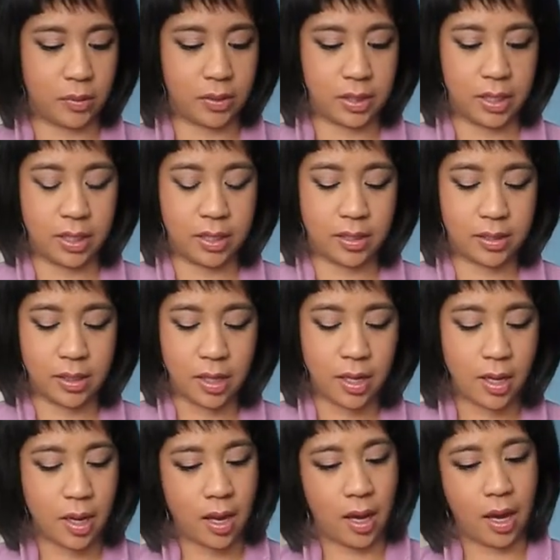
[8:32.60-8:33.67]
use this.
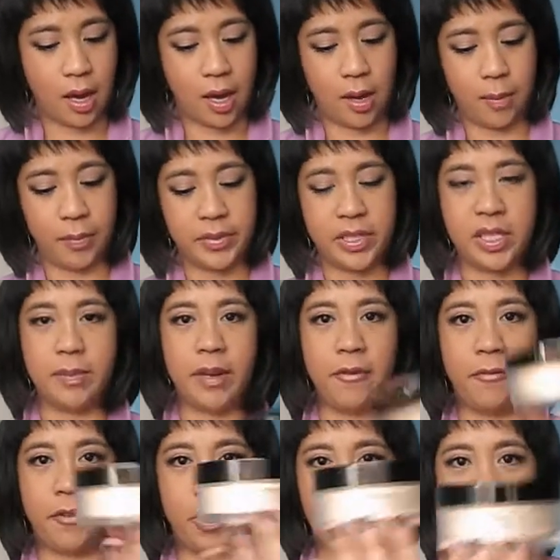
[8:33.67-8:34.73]
This is my
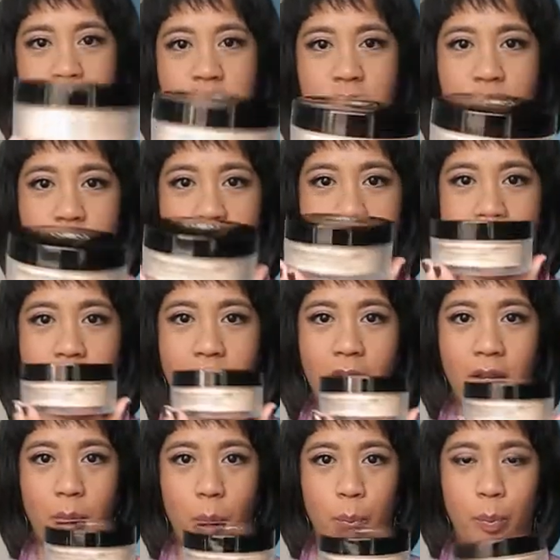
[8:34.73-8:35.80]
first
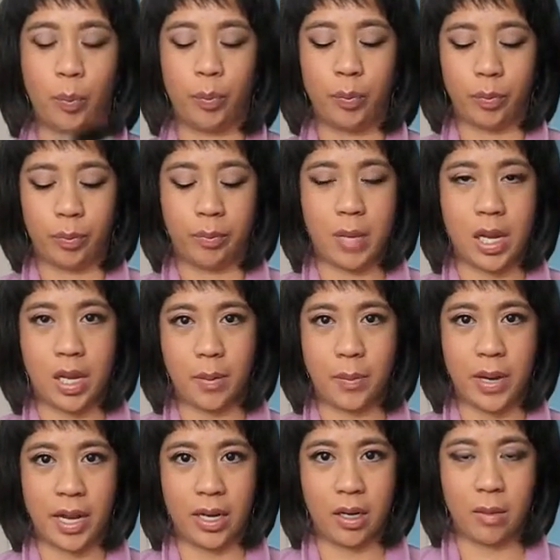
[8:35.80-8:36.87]
Chanel makeup
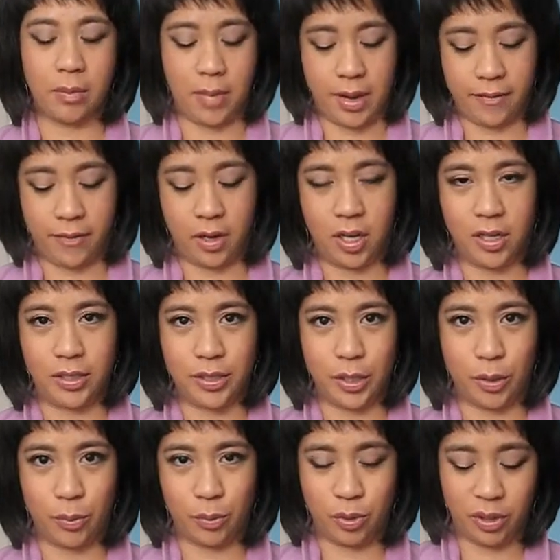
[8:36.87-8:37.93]
item ever,
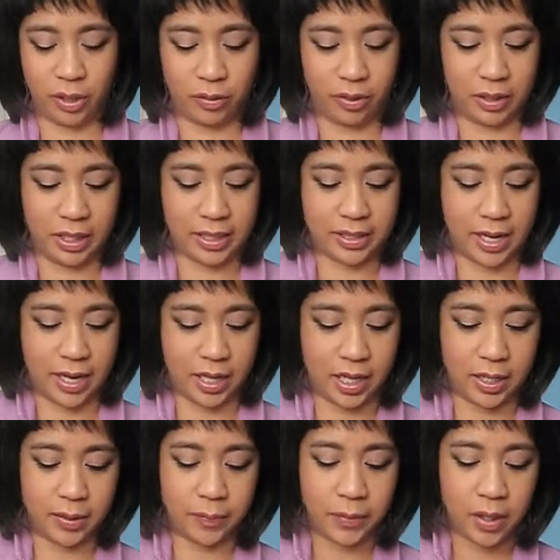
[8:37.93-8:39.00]
so I'm really, really
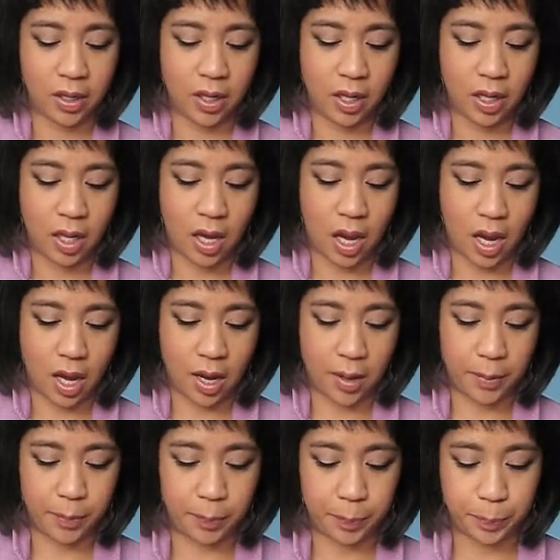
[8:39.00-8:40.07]
excited.
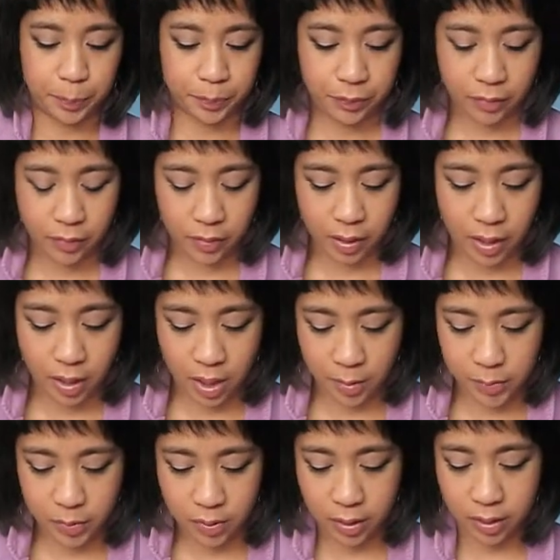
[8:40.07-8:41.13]
It
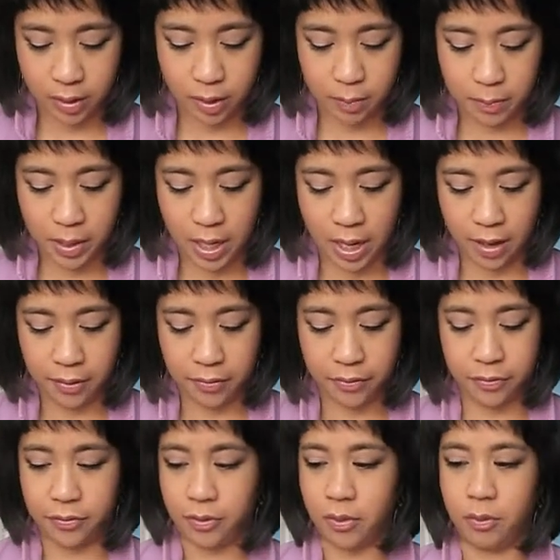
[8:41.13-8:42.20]
comes with a little
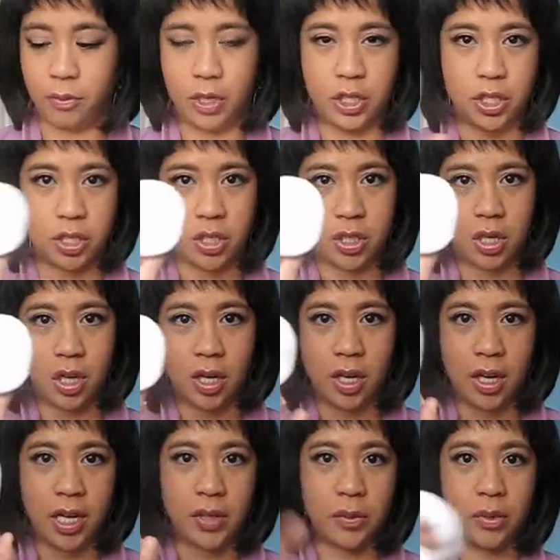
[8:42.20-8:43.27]
puff, which
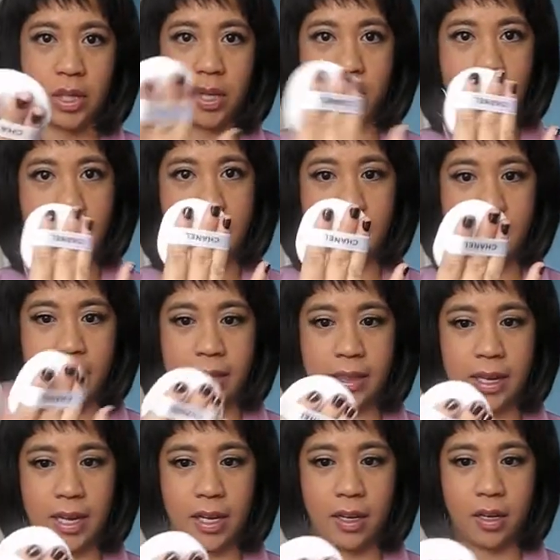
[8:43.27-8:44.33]
is really great, I
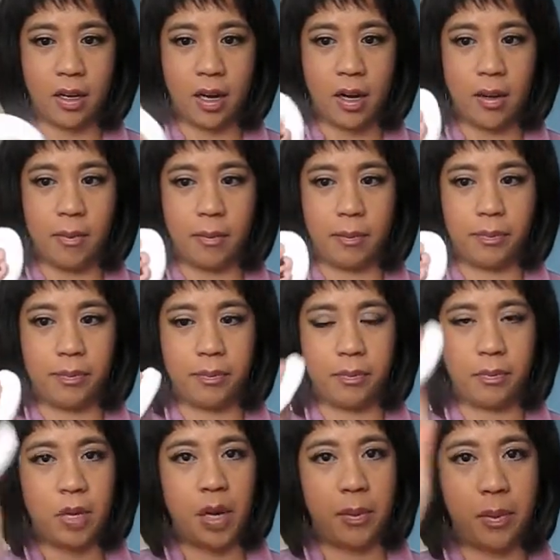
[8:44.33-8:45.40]
think.
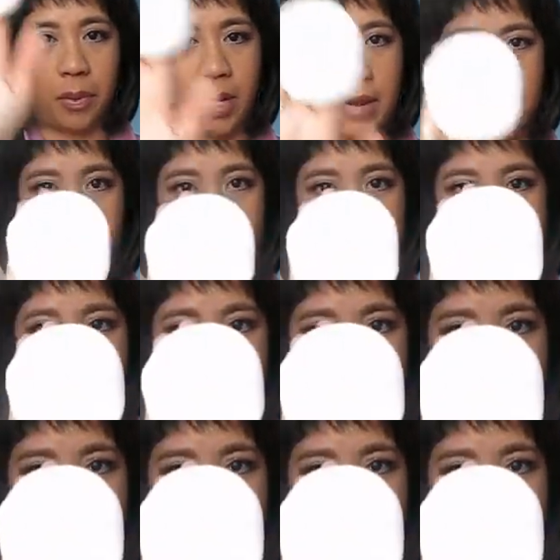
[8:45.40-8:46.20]
Probably would have to wash it